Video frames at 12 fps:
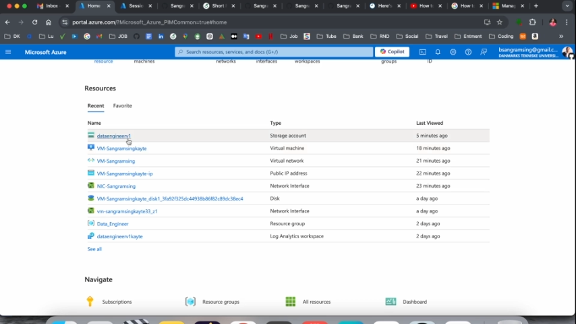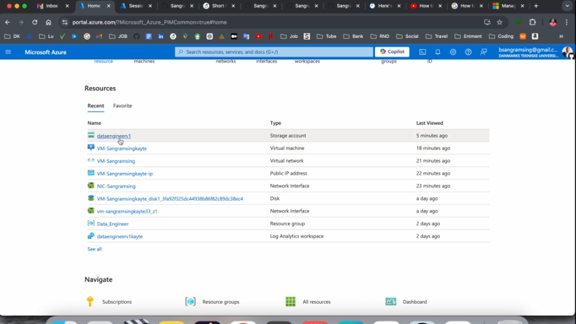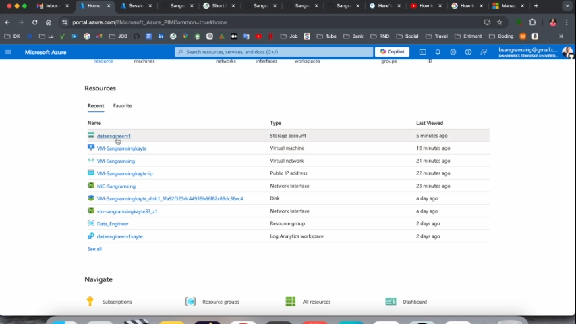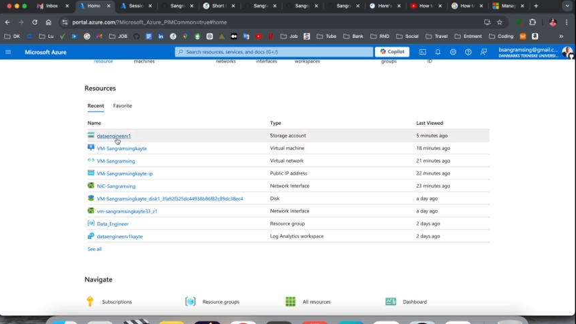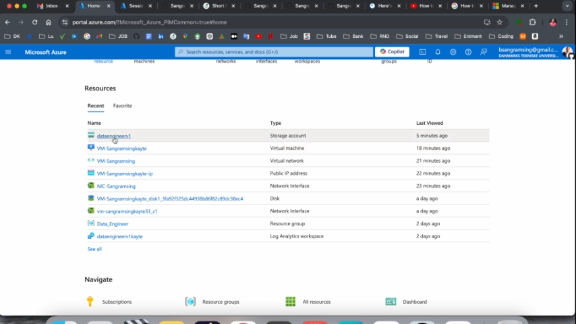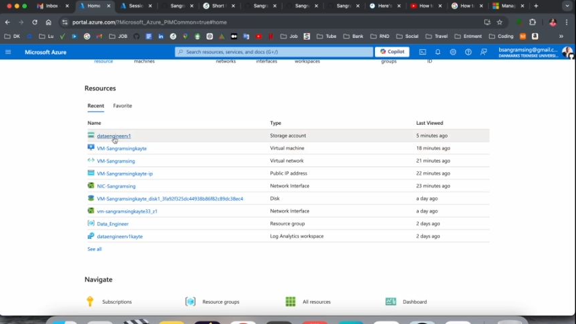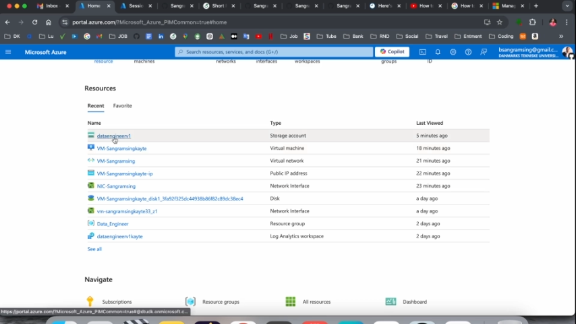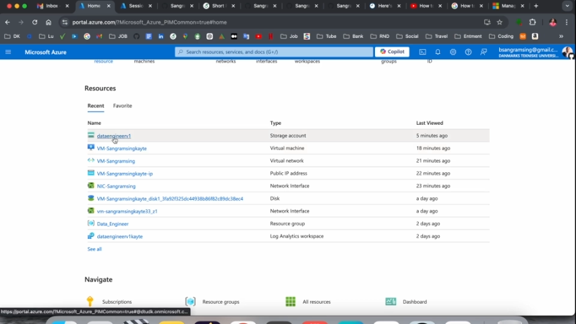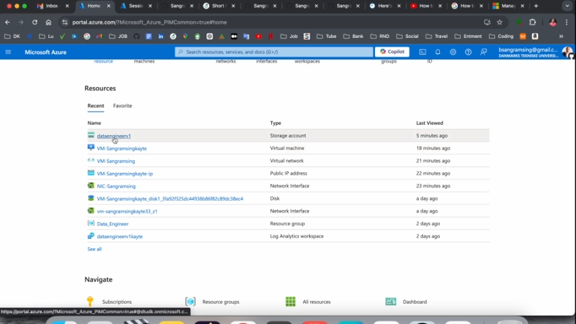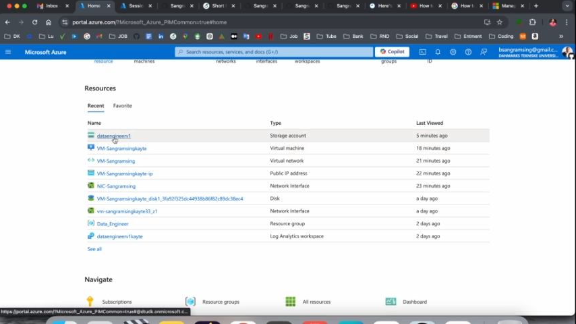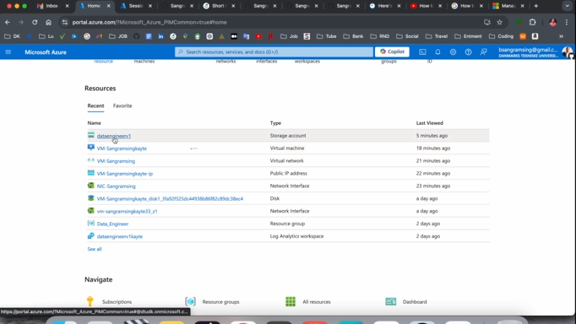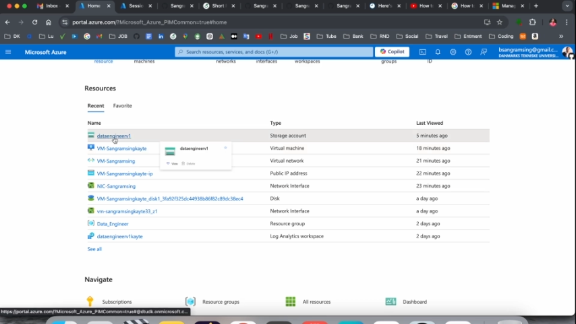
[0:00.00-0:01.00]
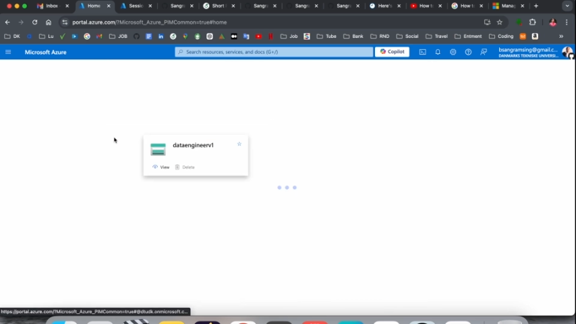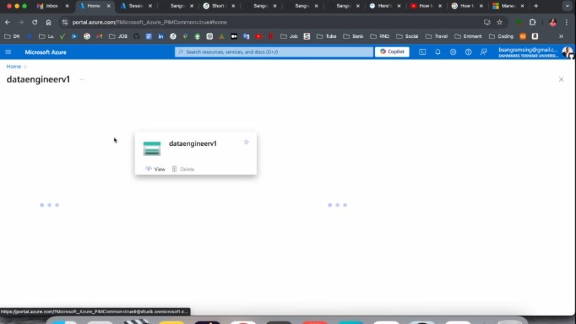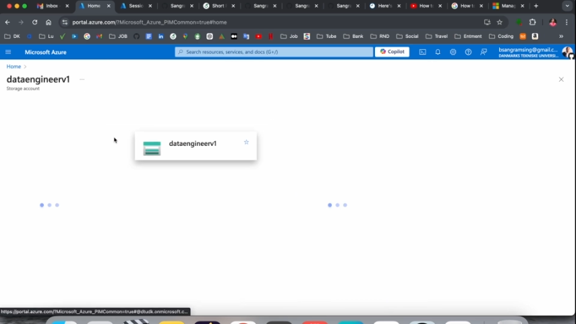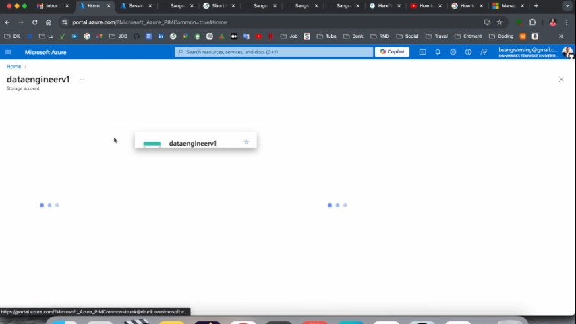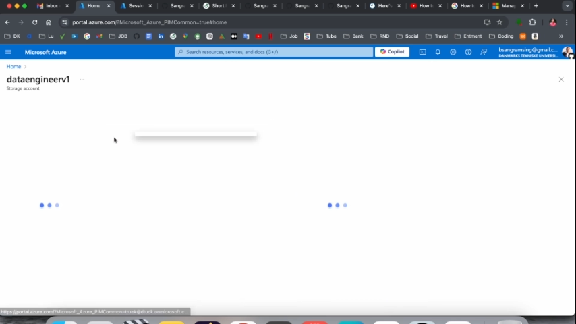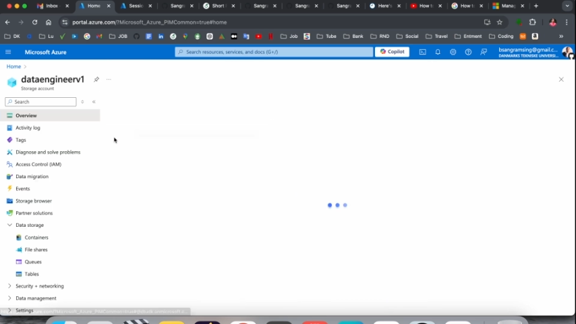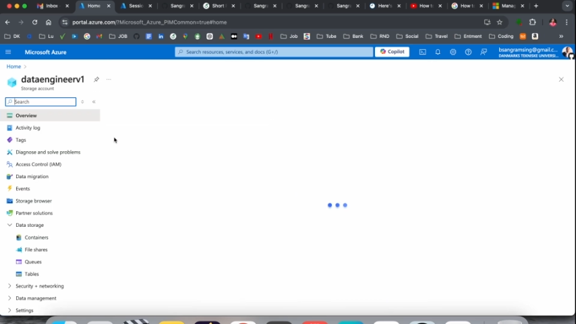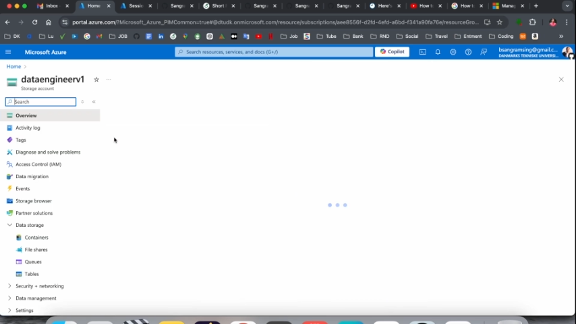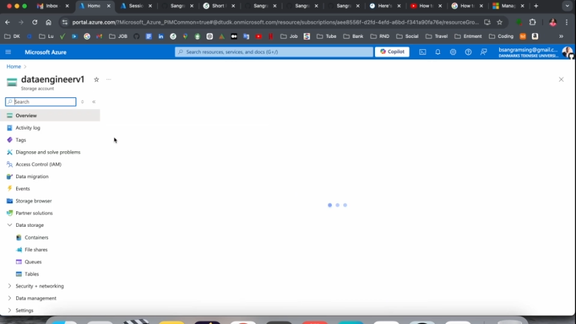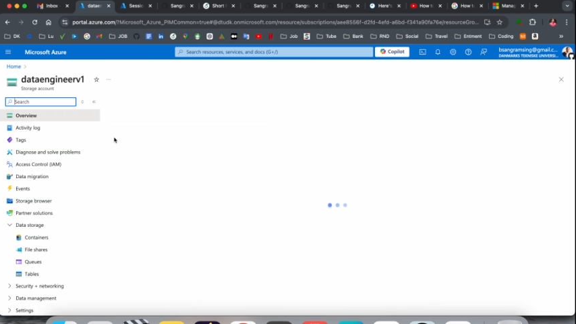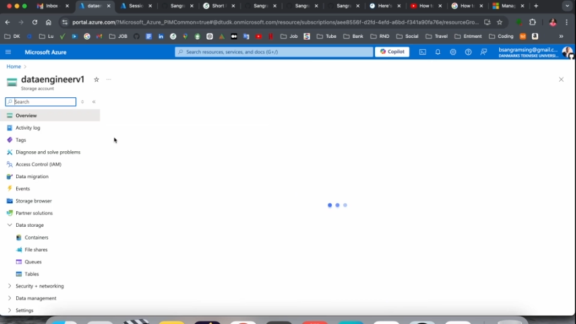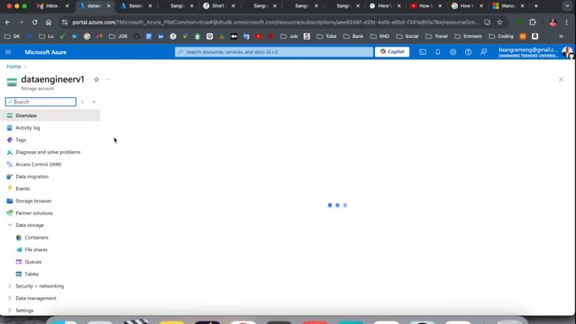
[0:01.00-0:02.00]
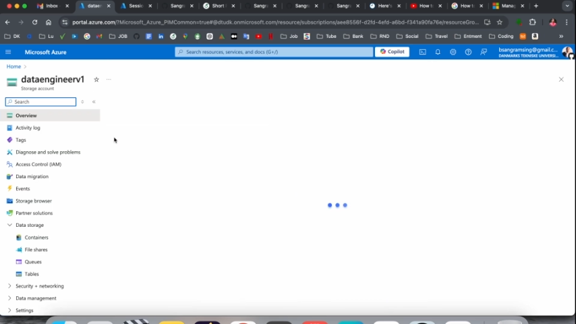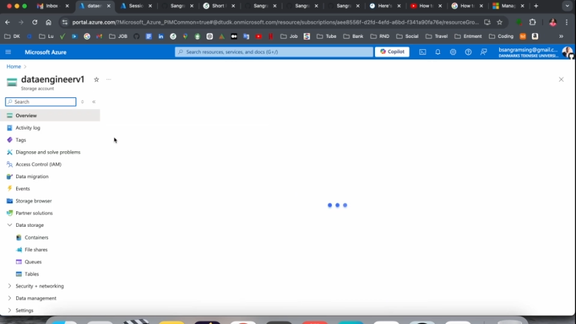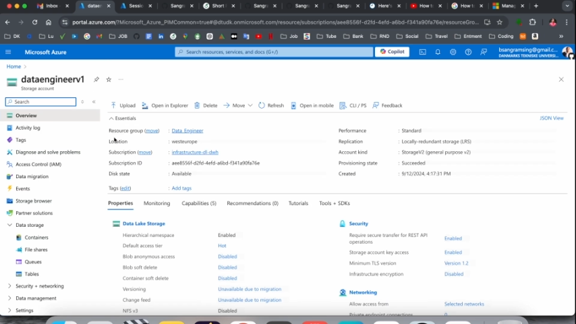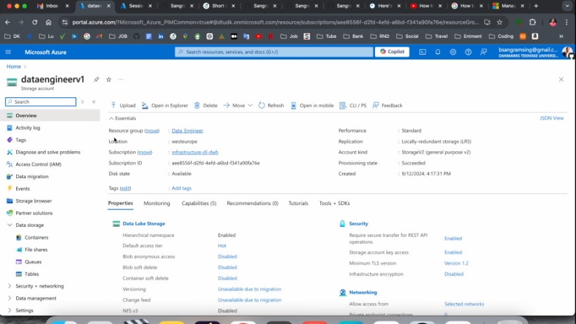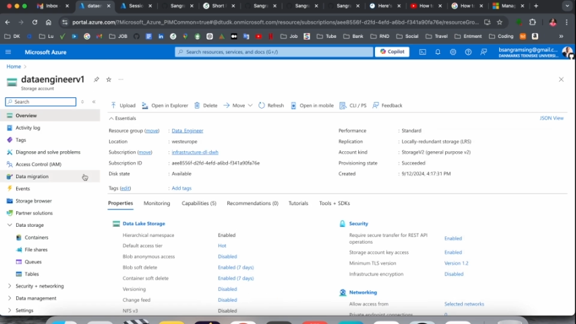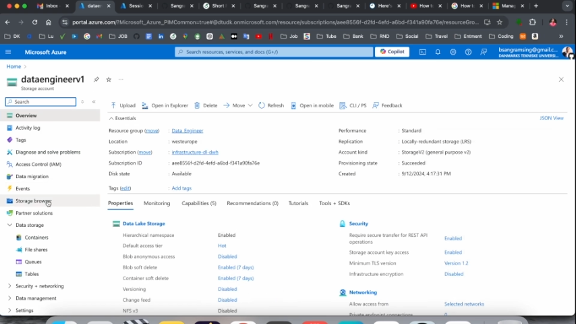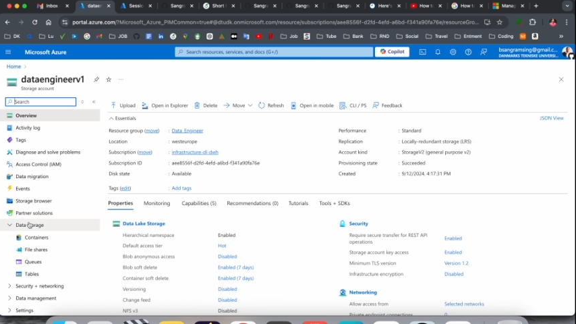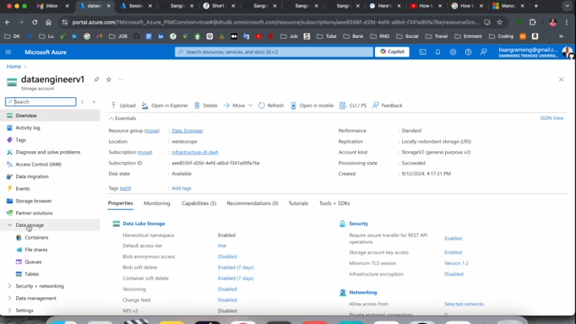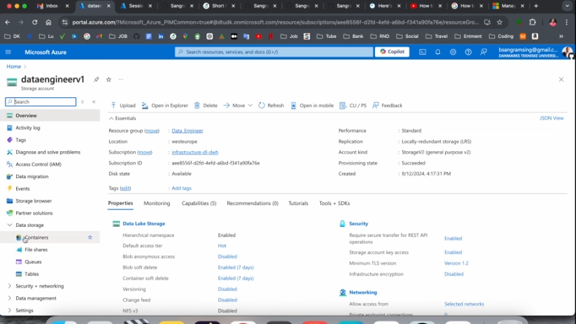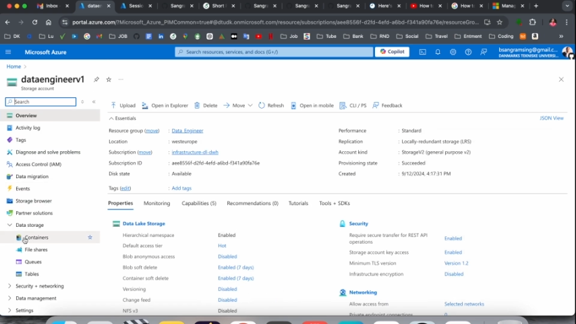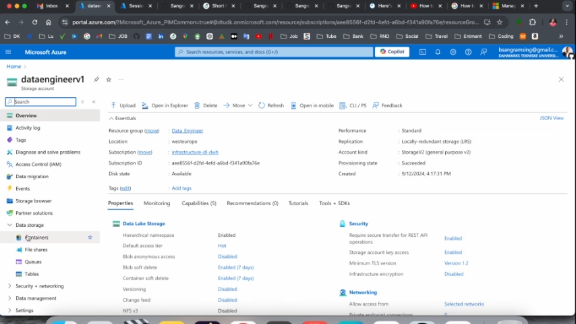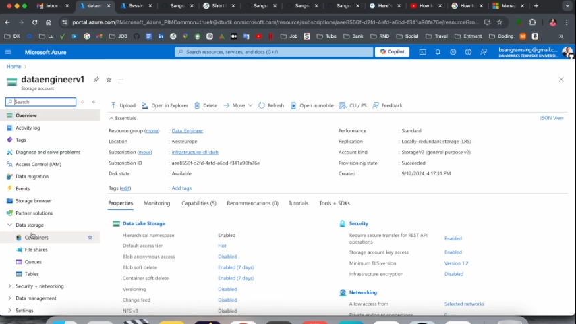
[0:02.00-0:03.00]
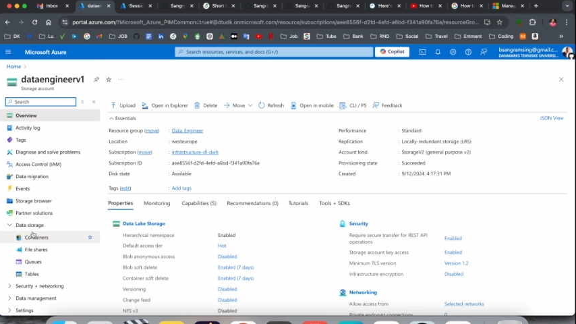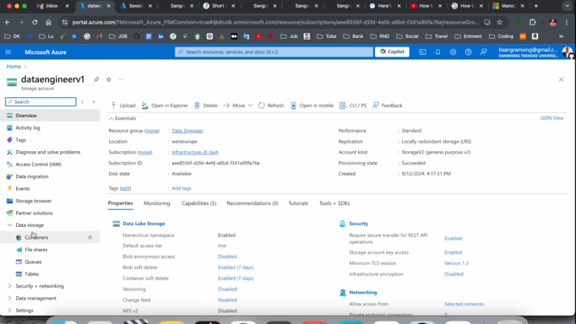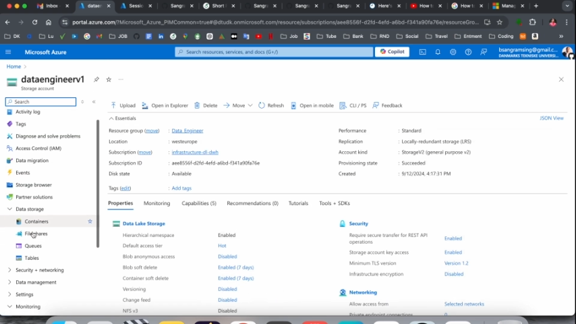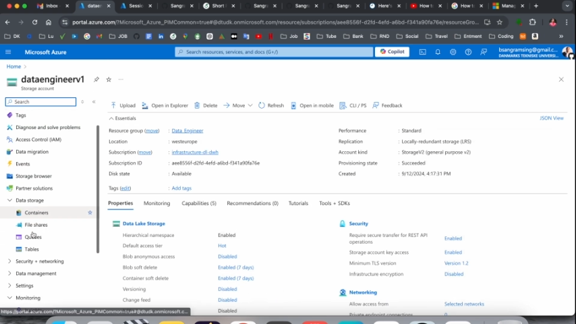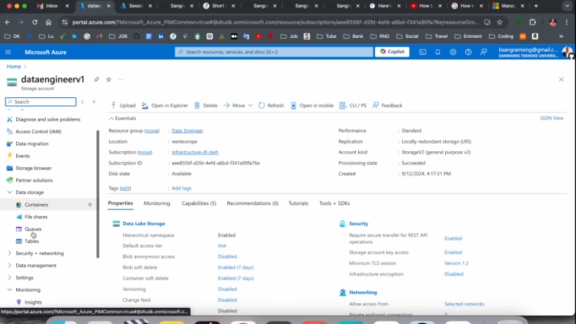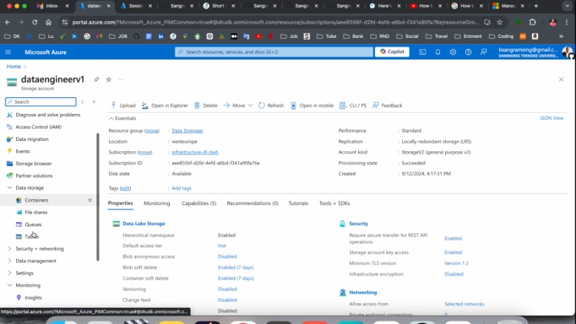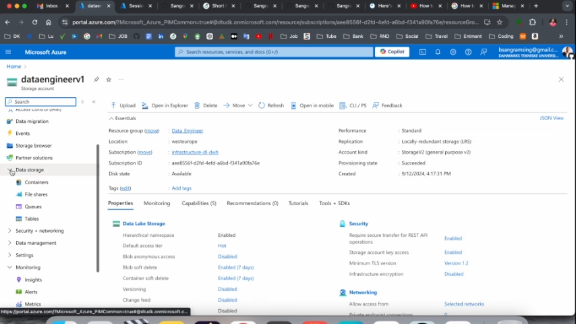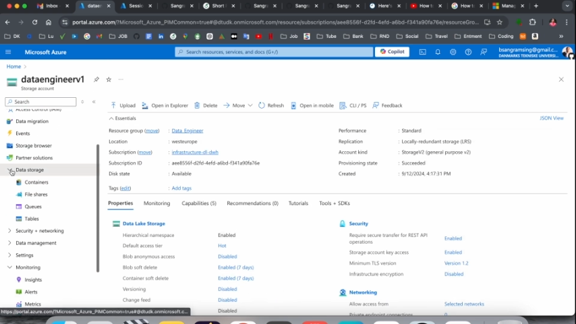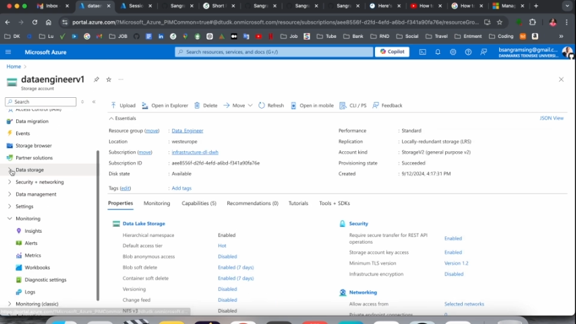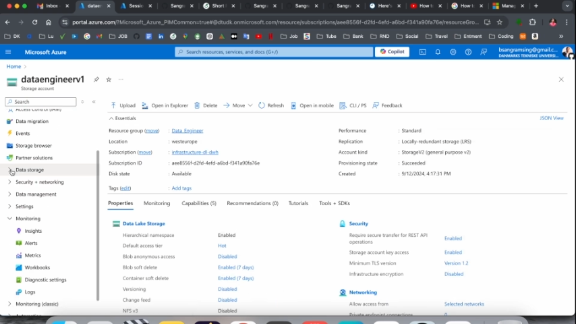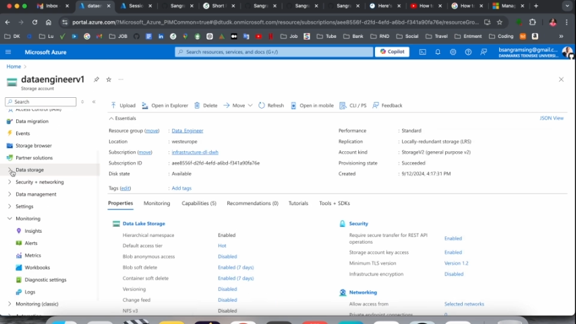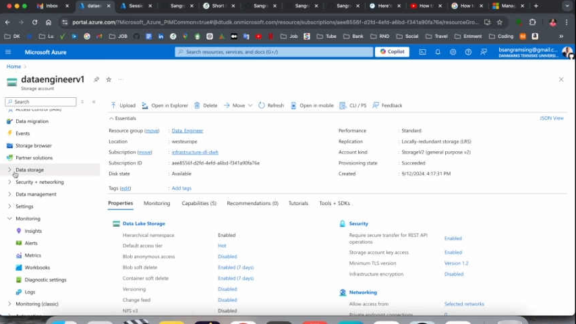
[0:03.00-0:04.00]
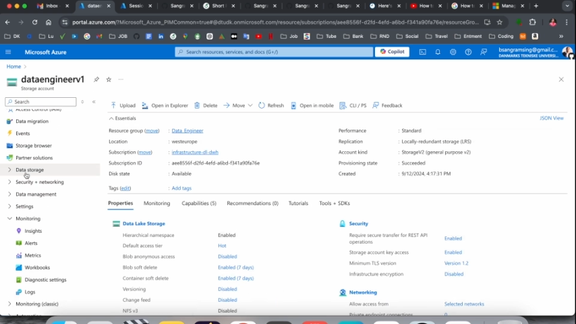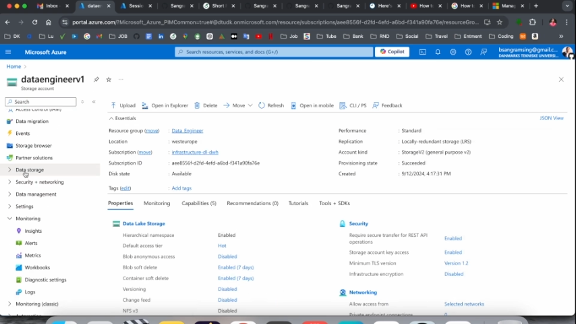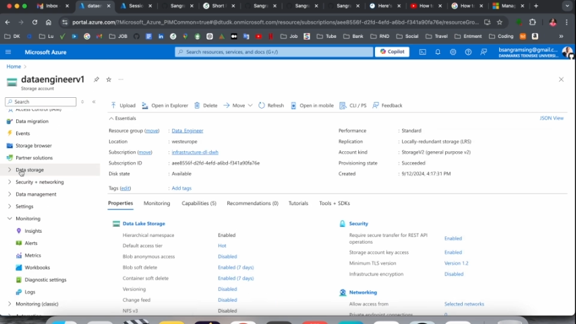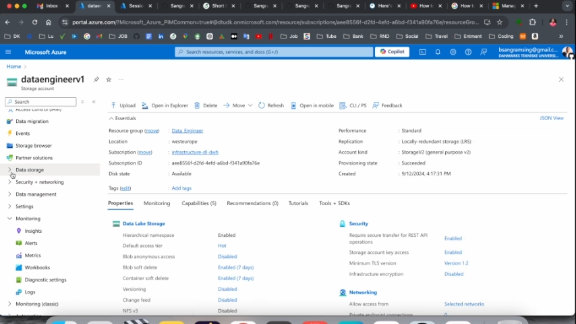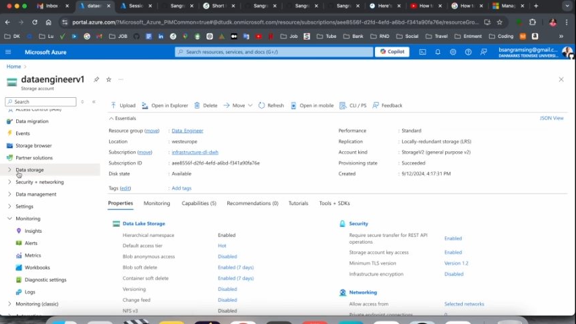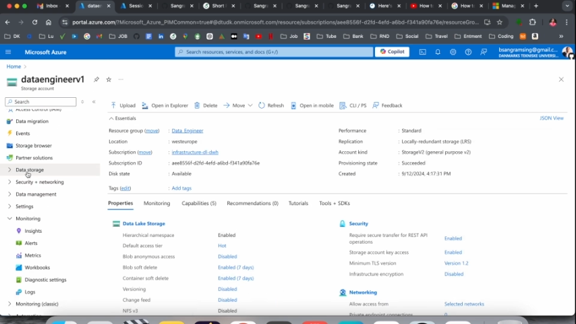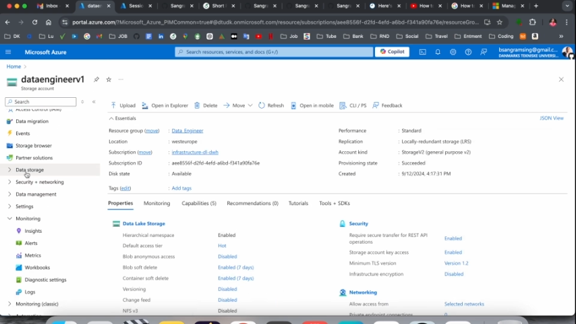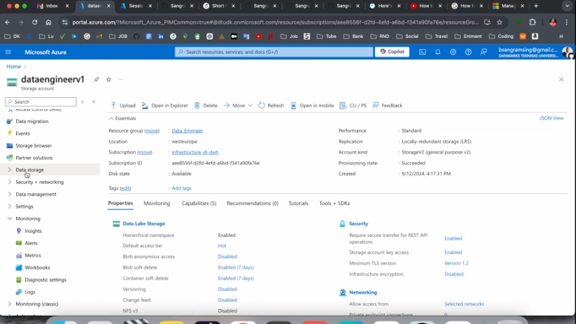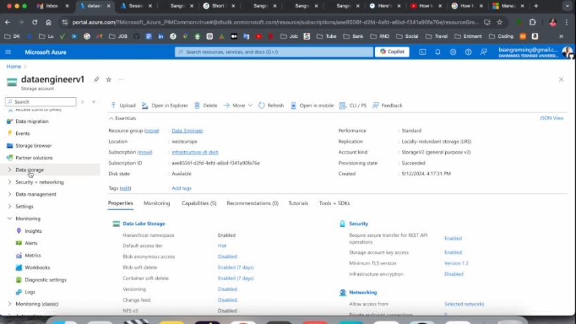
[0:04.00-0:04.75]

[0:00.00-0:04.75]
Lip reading: [unreadable: no face in view]